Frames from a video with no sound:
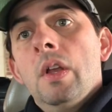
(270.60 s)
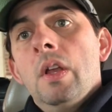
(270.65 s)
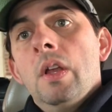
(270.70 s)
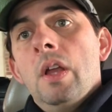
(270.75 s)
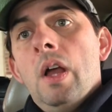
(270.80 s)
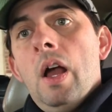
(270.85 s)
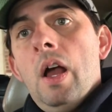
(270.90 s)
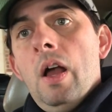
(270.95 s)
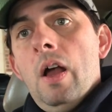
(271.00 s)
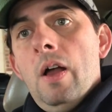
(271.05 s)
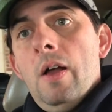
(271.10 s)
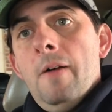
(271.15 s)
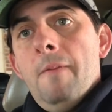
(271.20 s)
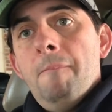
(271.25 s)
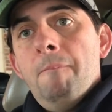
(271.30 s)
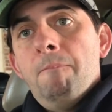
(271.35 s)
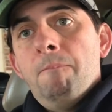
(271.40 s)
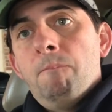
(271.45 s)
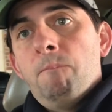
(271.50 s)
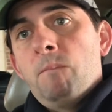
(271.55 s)

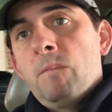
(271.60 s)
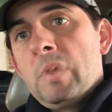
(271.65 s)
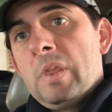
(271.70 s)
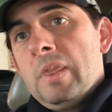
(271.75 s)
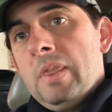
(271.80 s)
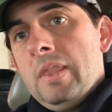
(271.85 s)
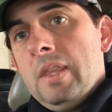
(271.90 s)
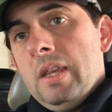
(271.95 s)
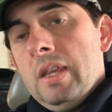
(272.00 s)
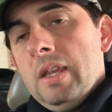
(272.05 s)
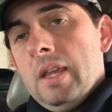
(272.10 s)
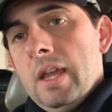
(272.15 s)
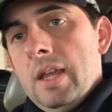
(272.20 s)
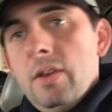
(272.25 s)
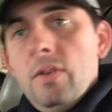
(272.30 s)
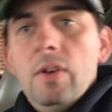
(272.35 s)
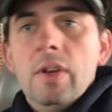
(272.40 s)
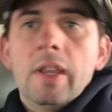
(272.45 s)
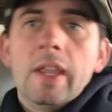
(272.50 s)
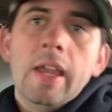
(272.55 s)
um, the head
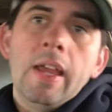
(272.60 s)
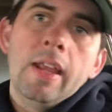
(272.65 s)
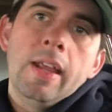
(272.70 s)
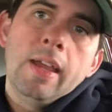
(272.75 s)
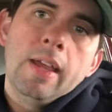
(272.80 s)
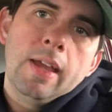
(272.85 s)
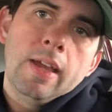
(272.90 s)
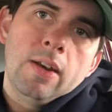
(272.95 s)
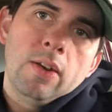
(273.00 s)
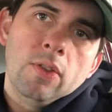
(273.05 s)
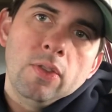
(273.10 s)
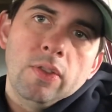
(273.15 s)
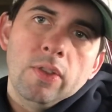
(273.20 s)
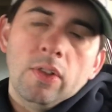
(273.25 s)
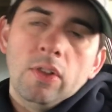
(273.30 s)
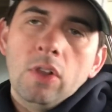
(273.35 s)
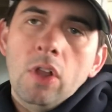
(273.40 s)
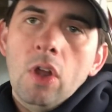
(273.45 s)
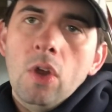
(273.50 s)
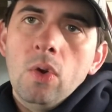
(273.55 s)
unit can't handle the
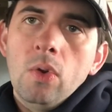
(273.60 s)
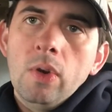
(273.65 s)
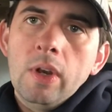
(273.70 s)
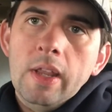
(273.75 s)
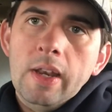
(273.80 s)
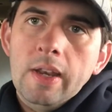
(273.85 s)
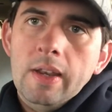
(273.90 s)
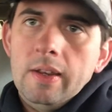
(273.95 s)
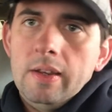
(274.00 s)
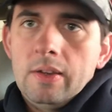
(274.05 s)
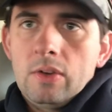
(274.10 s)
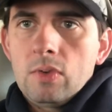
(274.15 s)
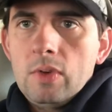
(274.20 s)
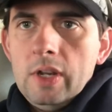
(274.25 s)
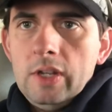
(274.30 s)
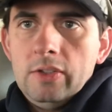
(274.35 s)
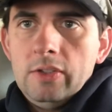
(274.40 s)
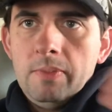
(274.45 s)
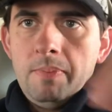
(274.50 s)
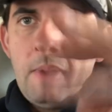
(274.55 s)
load and it
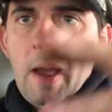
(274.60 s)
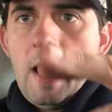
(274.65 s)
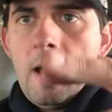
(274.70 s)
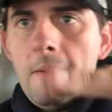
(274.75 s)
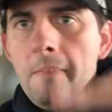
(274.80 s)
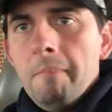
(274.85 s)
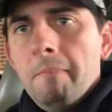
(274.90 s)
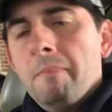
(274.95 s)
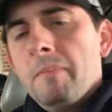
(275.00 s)
creates a pop.